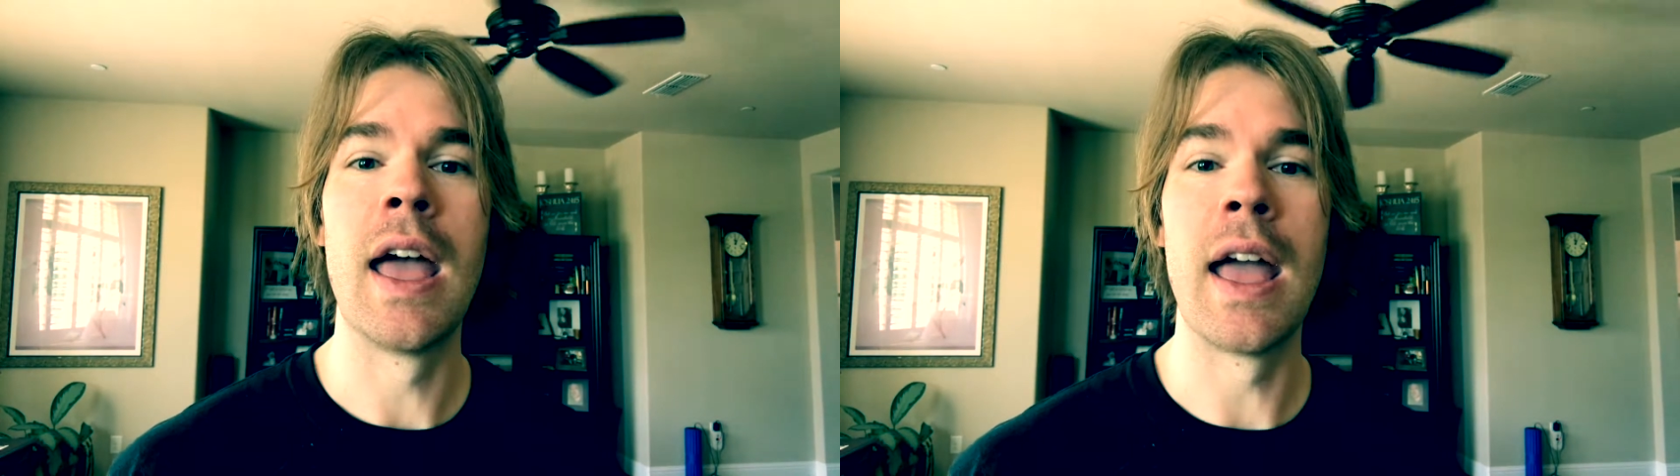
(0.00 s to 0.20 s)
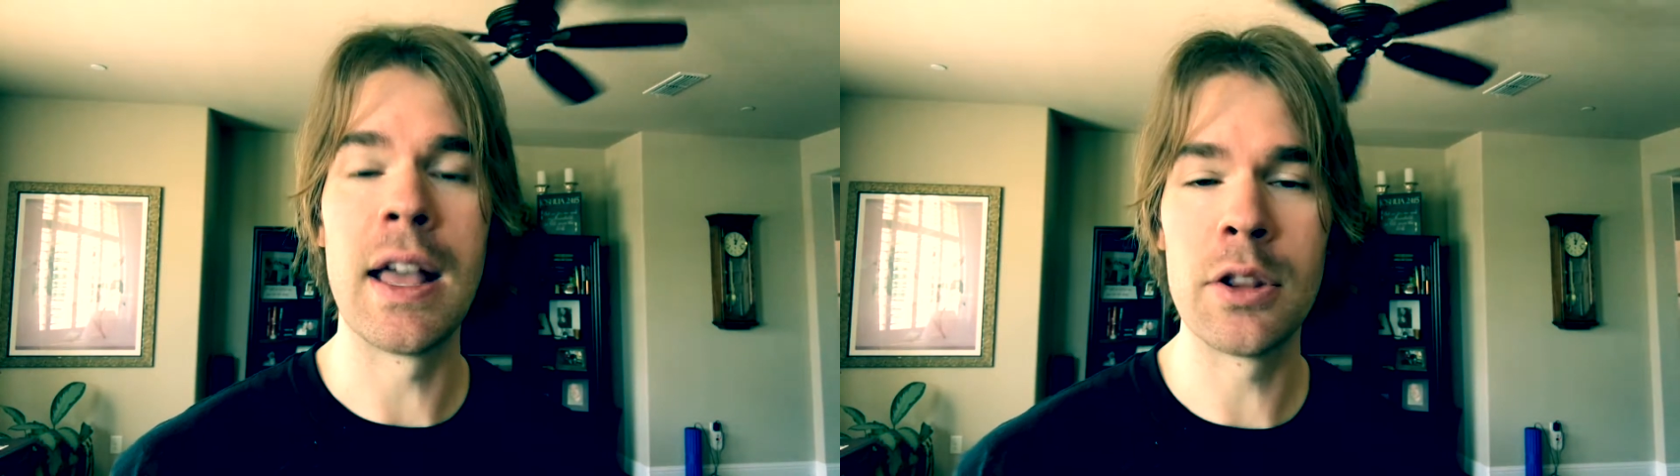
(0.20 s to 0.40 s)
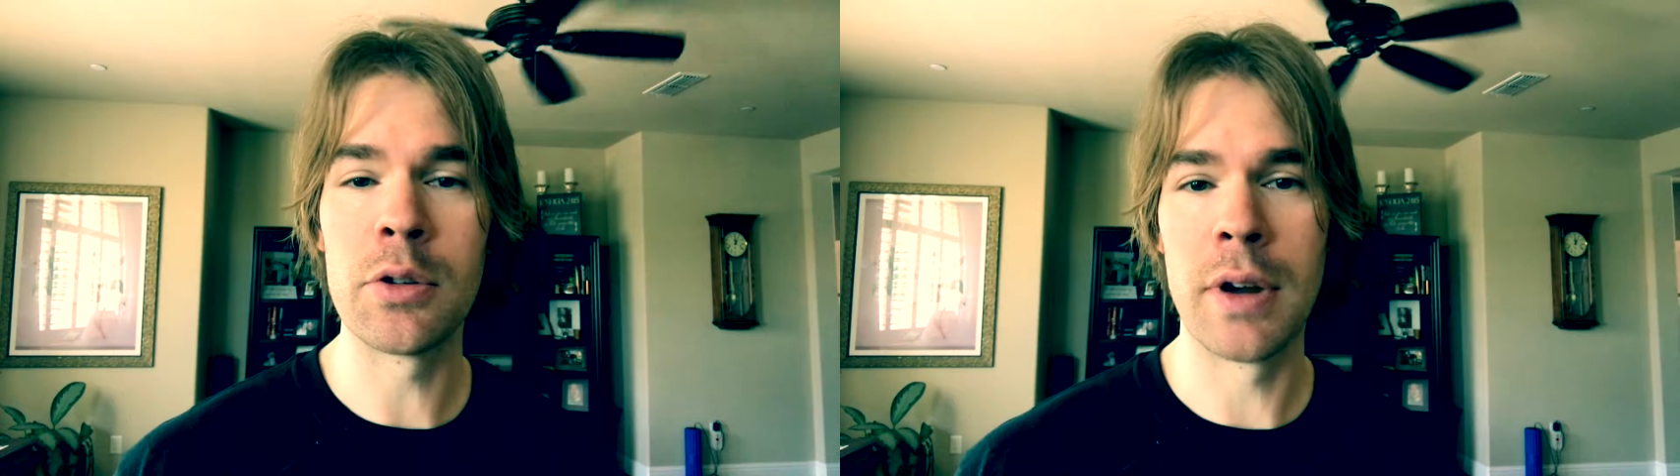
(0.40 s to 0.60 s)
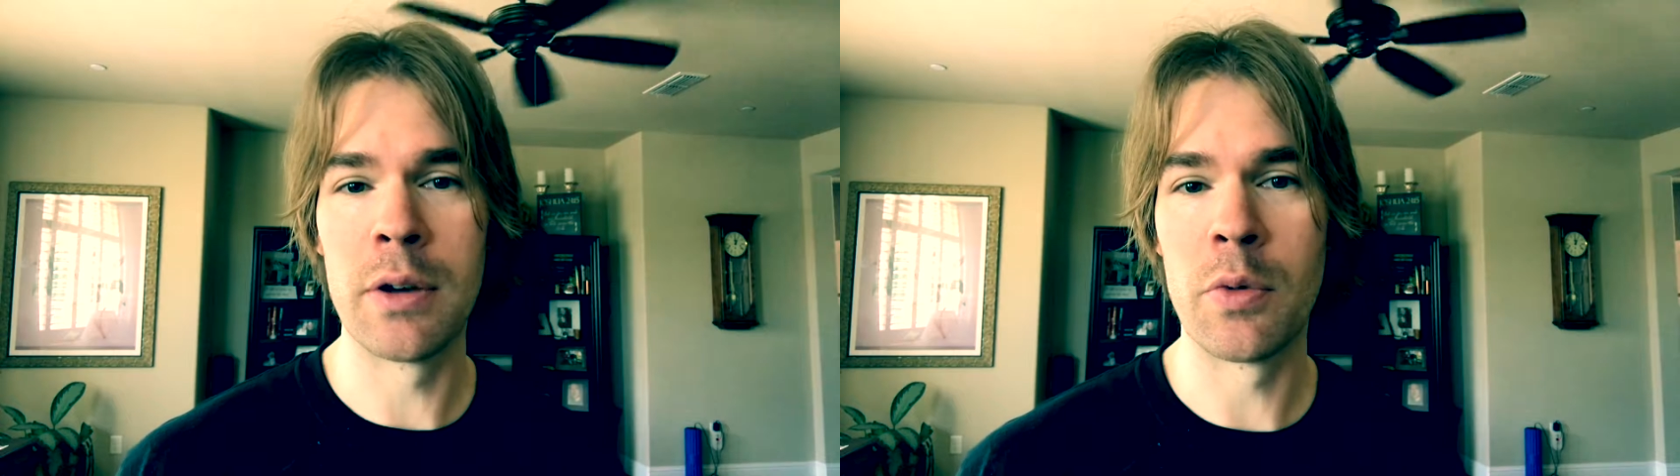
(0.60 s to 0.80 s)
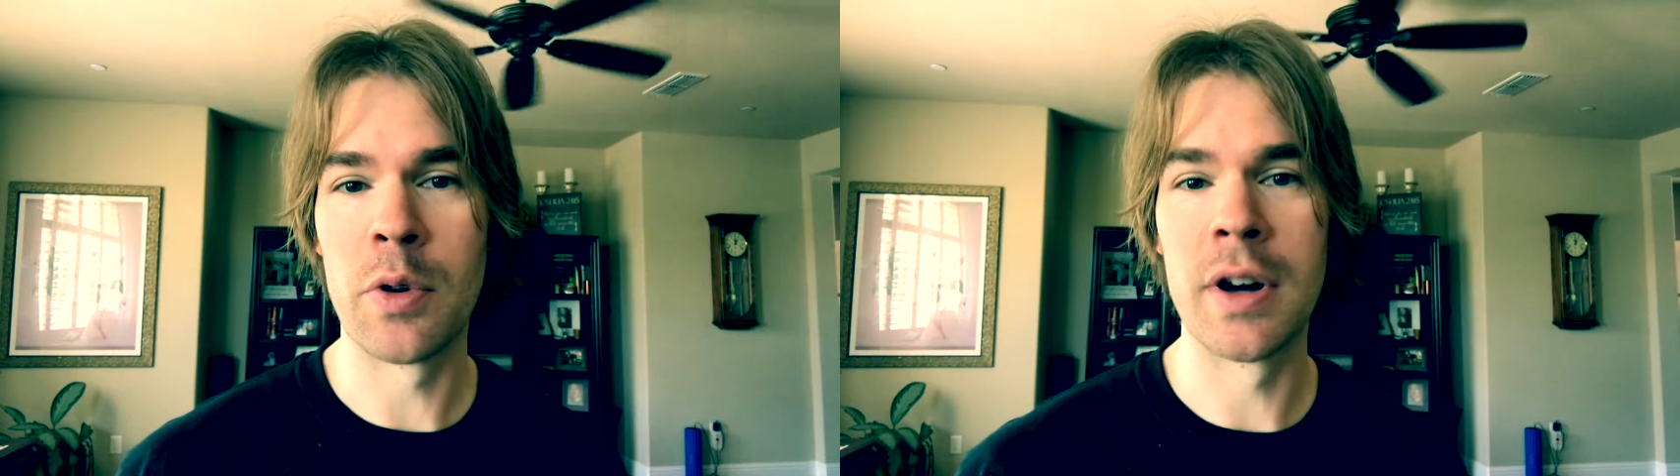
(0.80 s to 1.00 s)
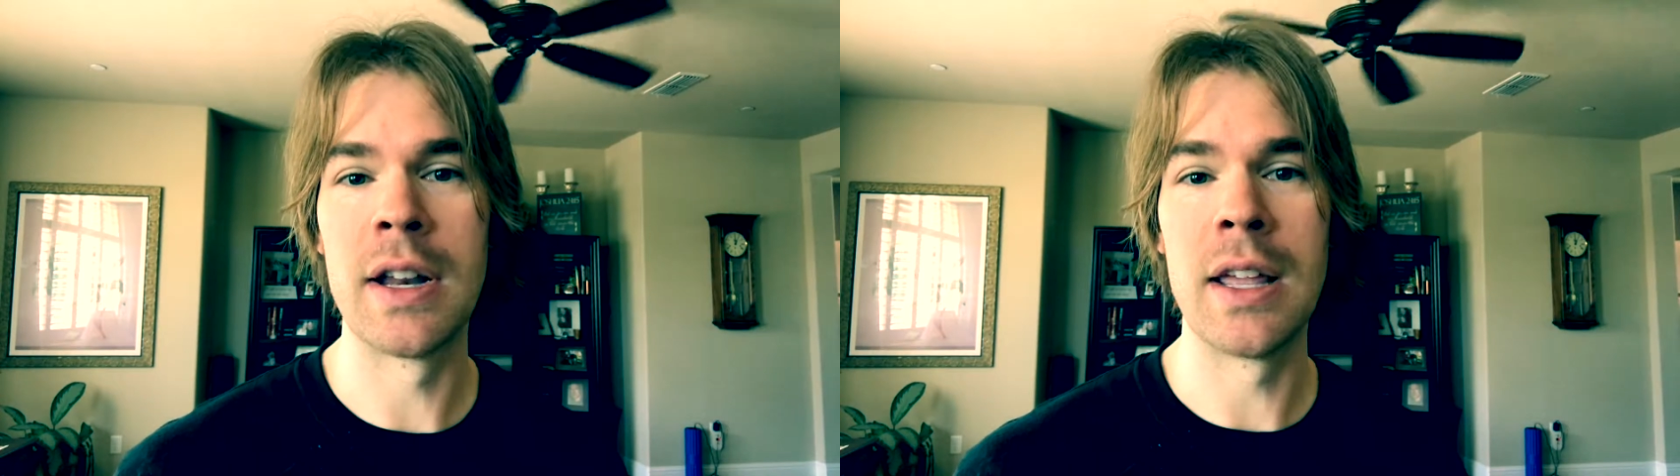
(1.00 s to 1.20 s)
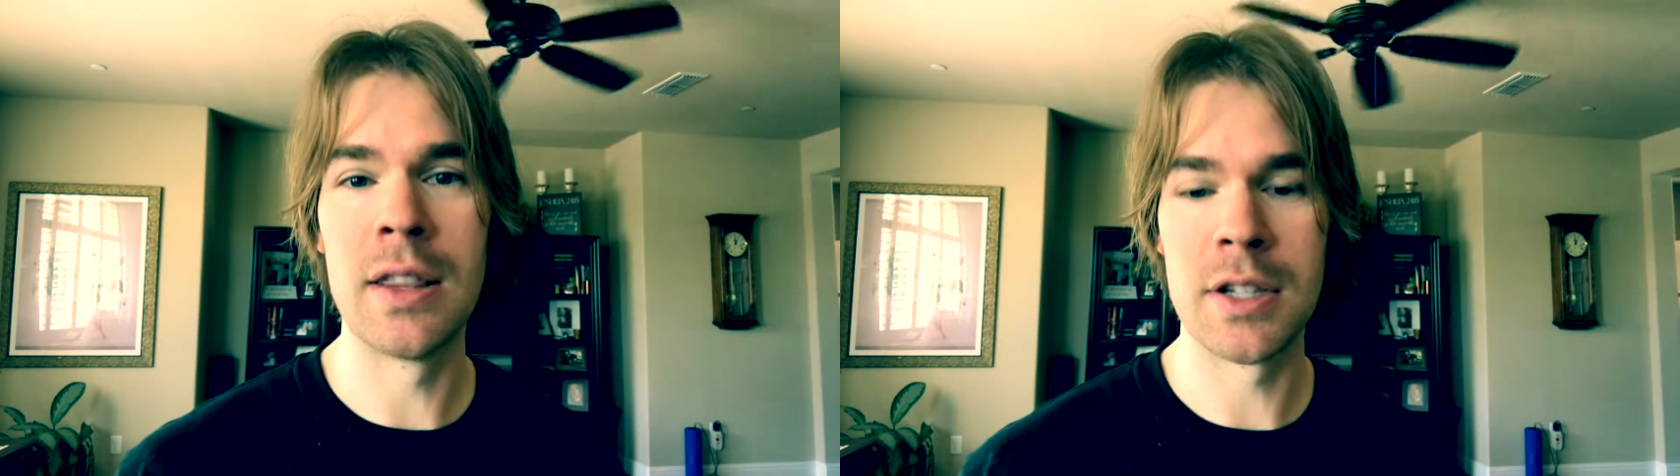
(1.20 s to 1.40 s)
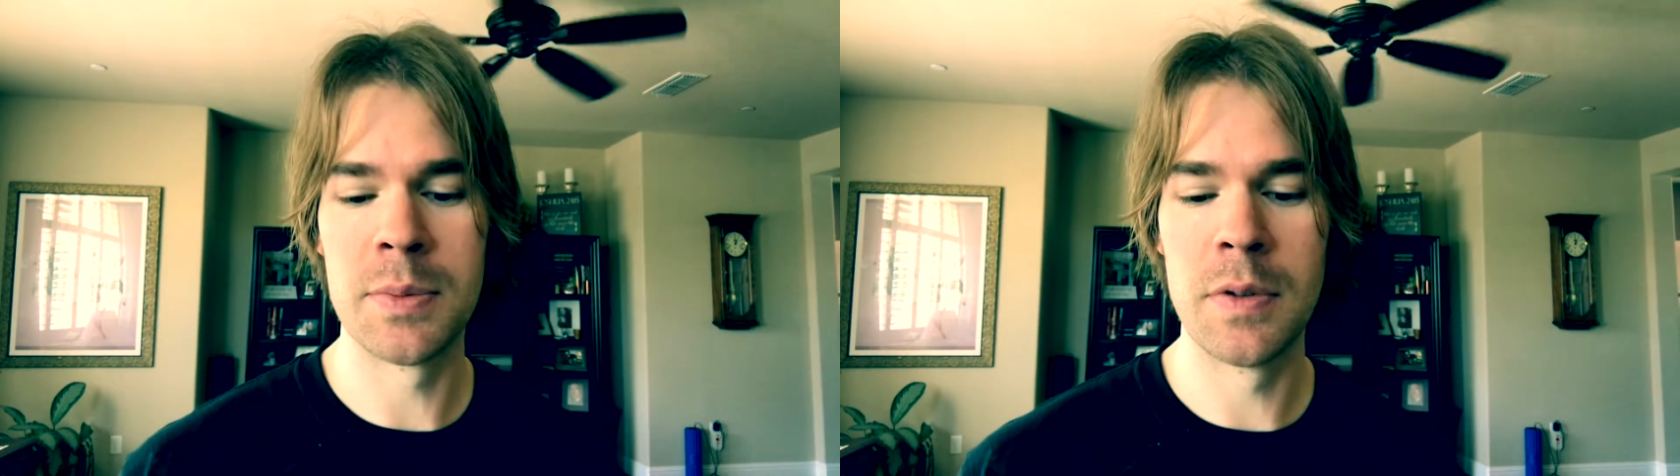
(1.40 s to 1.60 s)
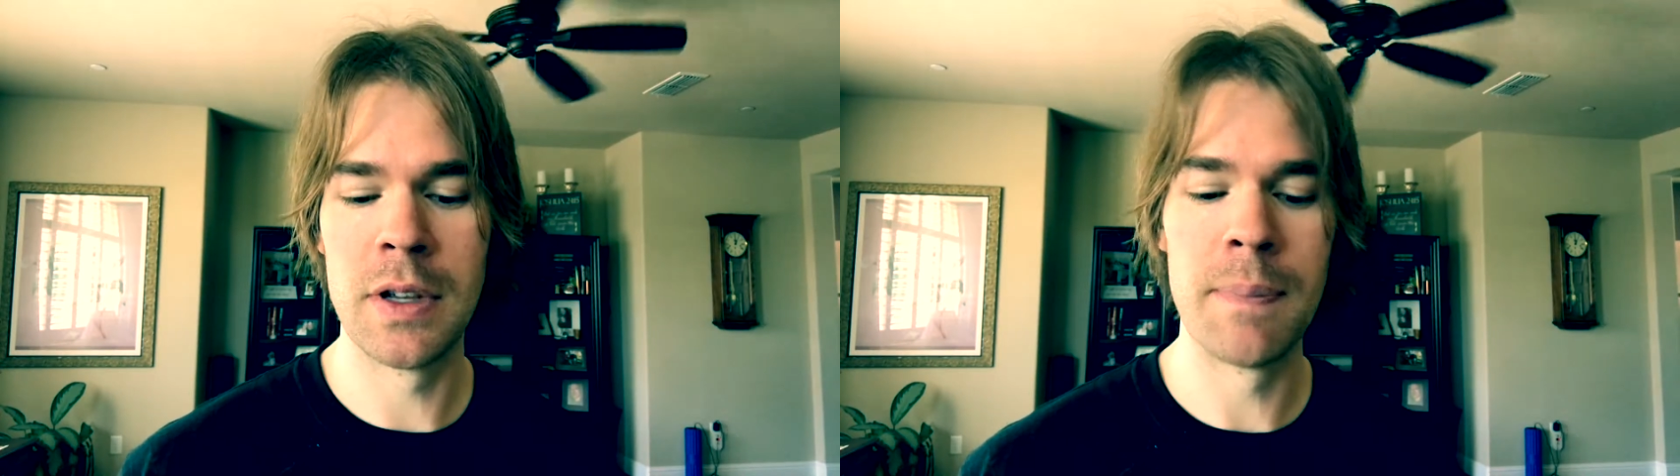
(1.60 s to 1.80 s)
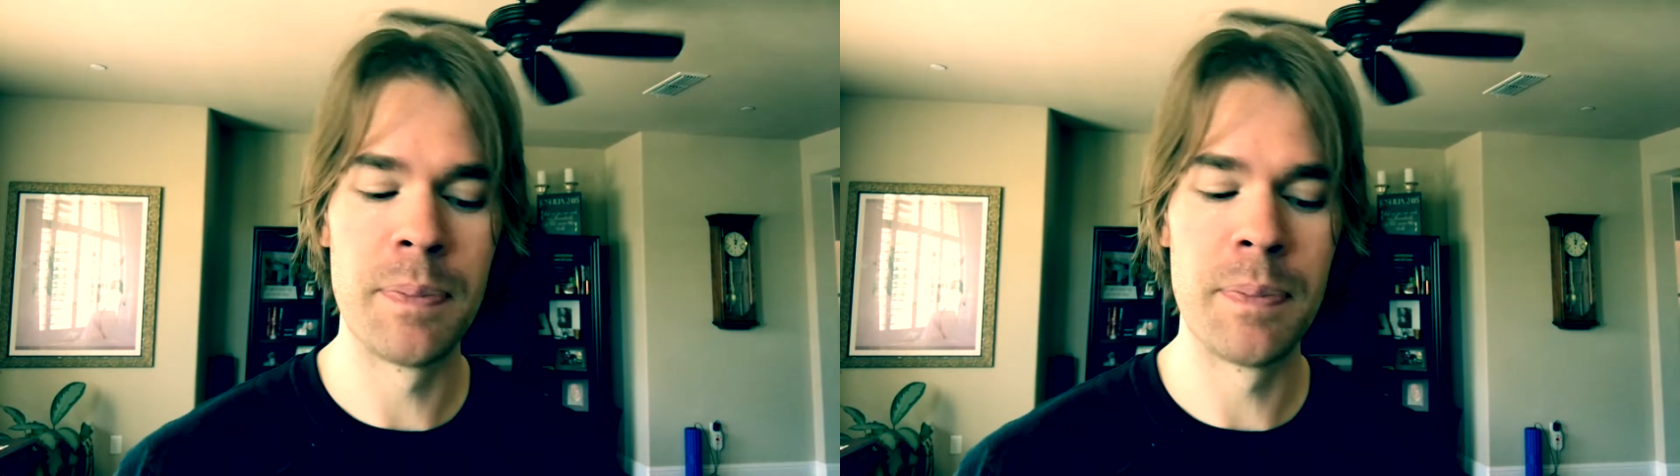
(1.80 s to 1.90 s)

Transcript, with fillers: and Lorraine Warren in this movie.